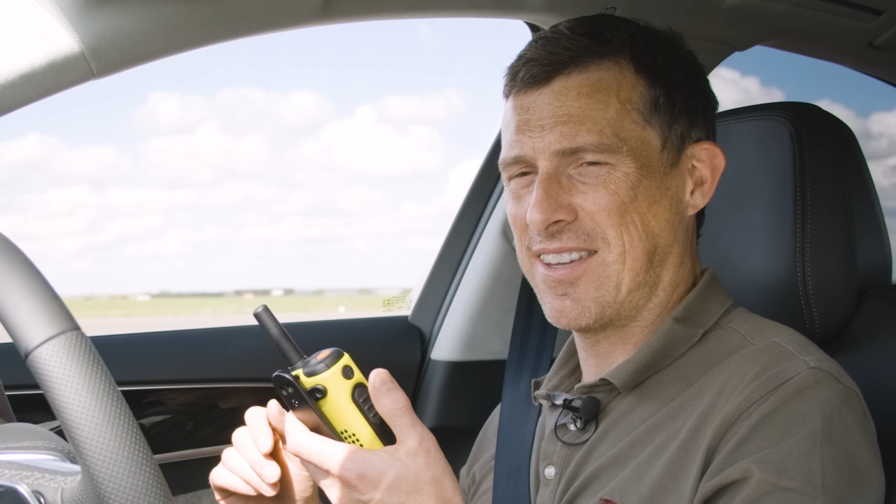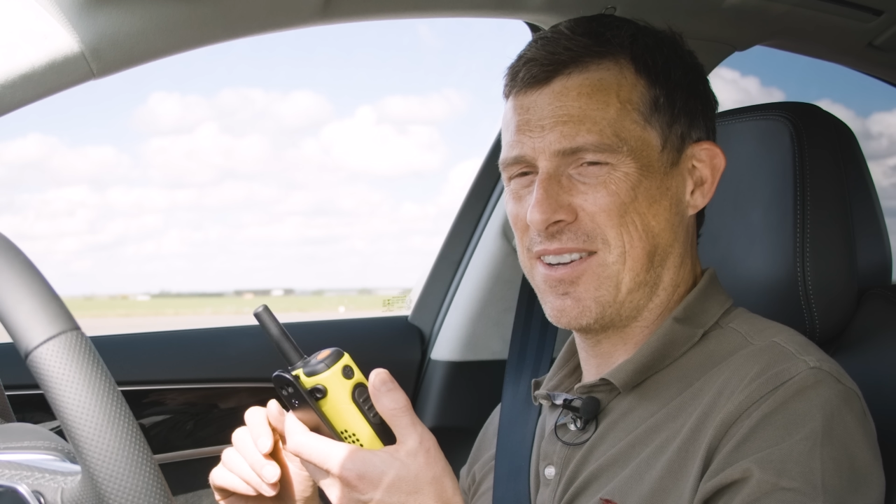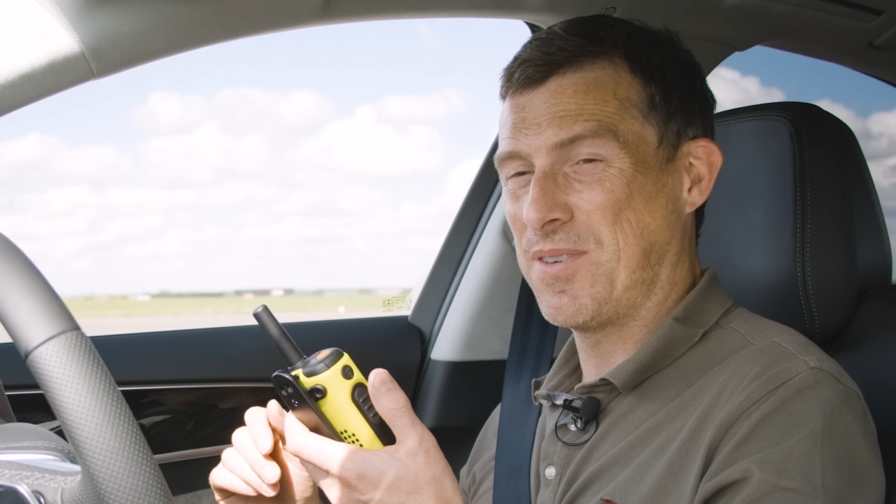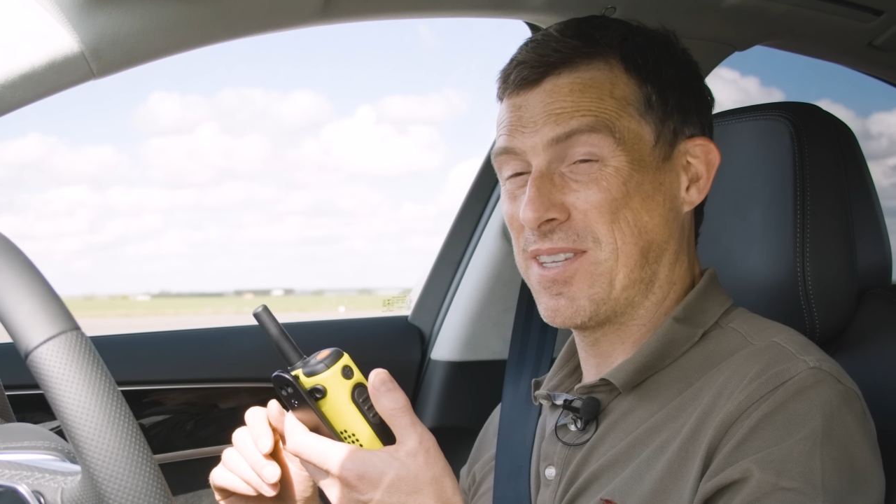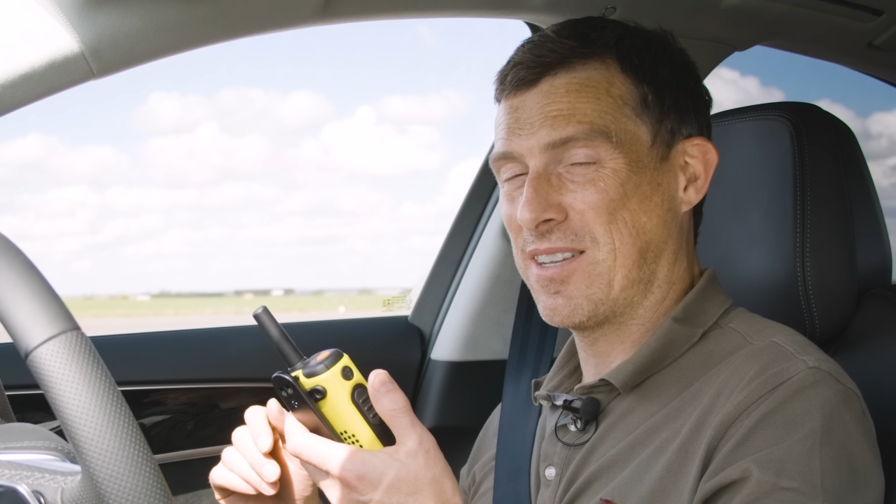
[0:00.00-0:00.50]

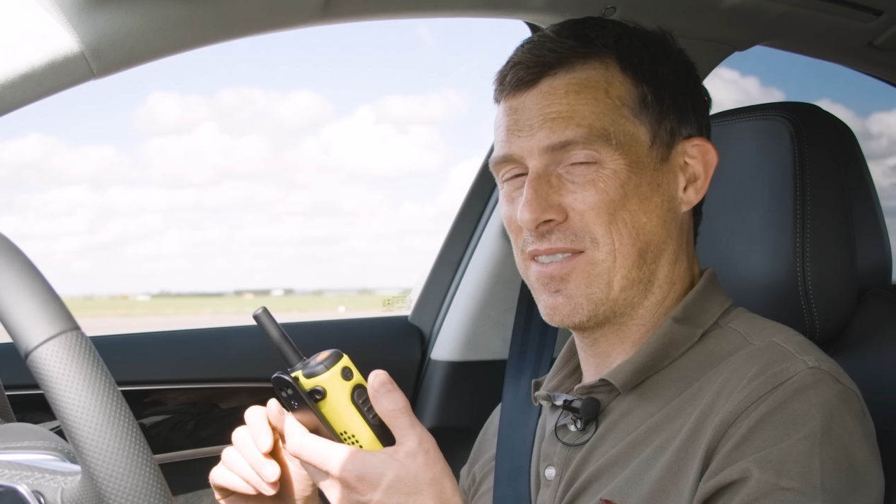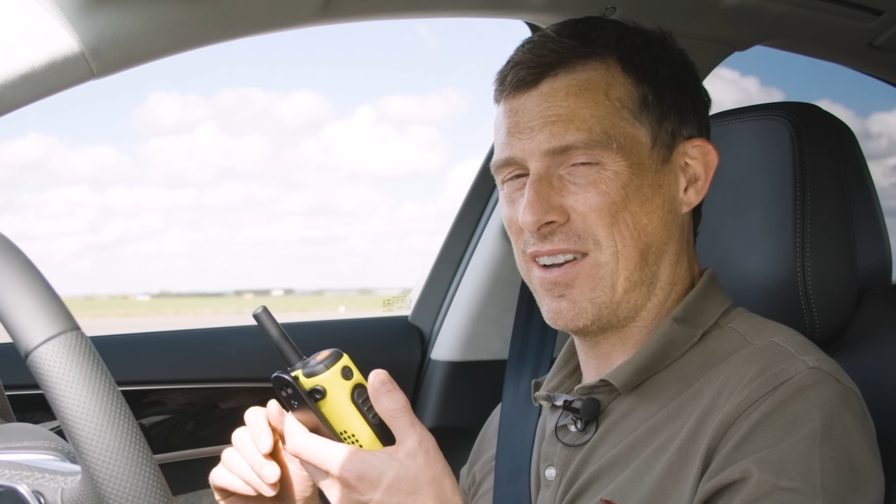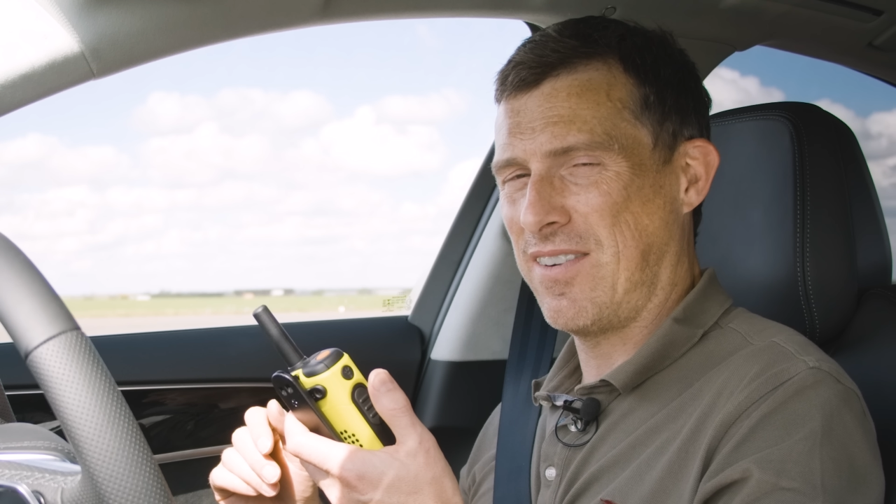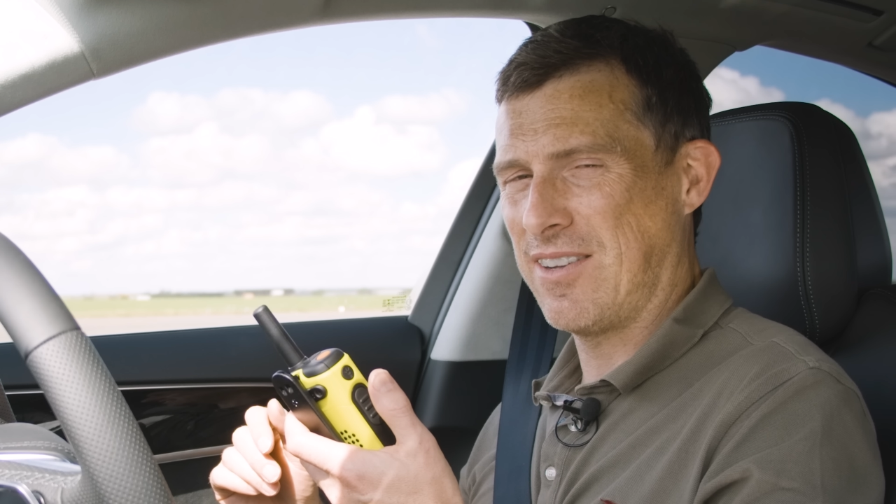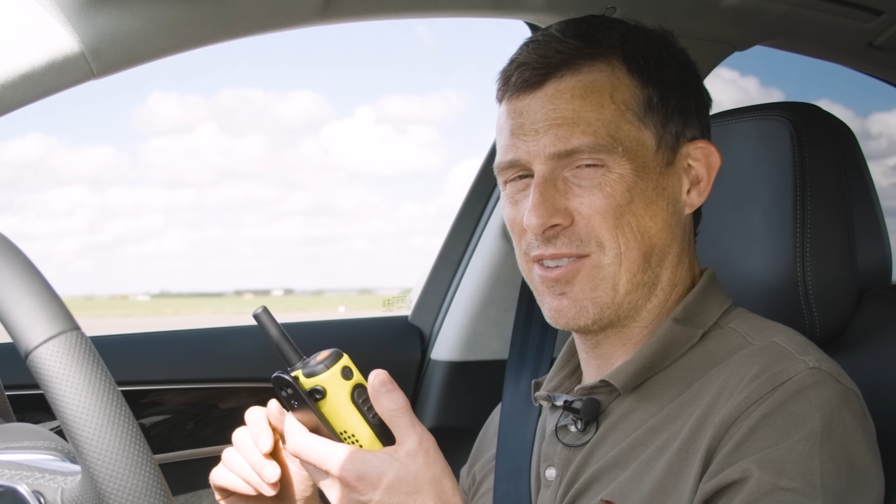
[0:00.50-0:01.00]
the opposite
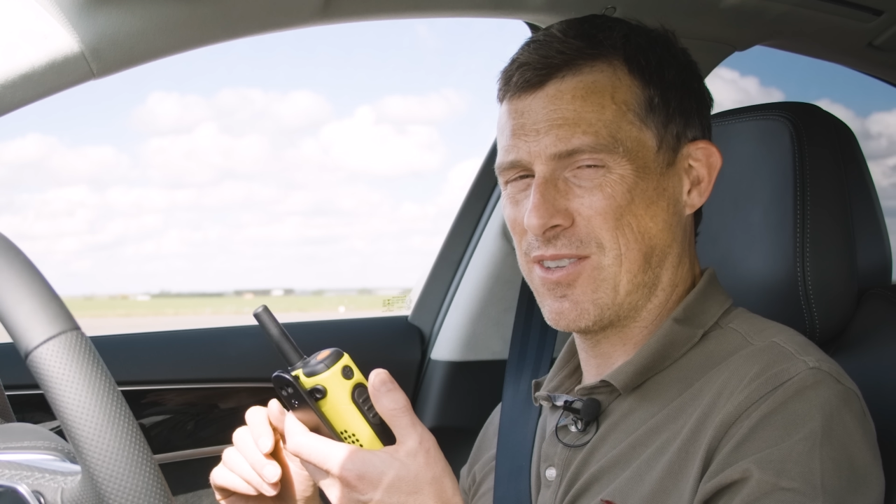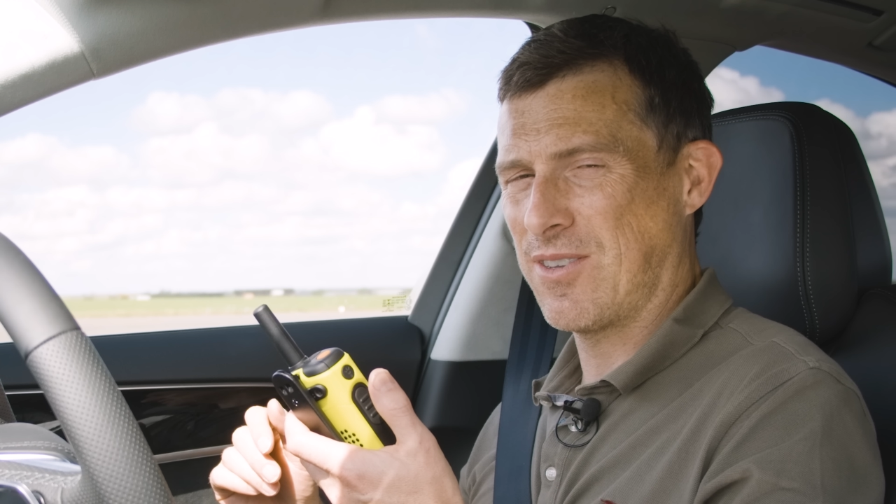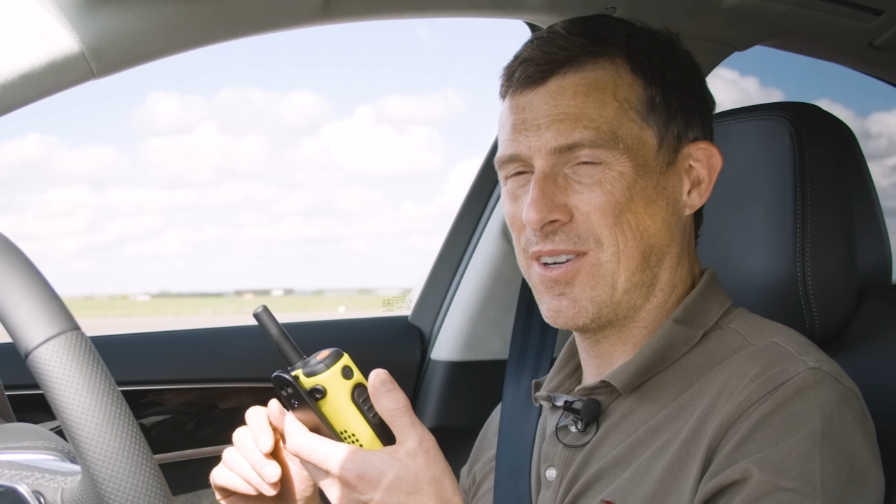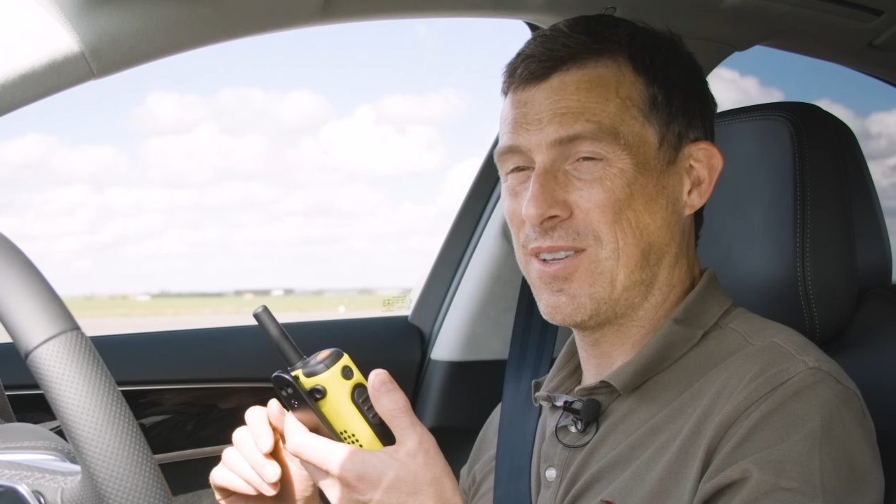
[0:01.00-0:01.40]
way around just to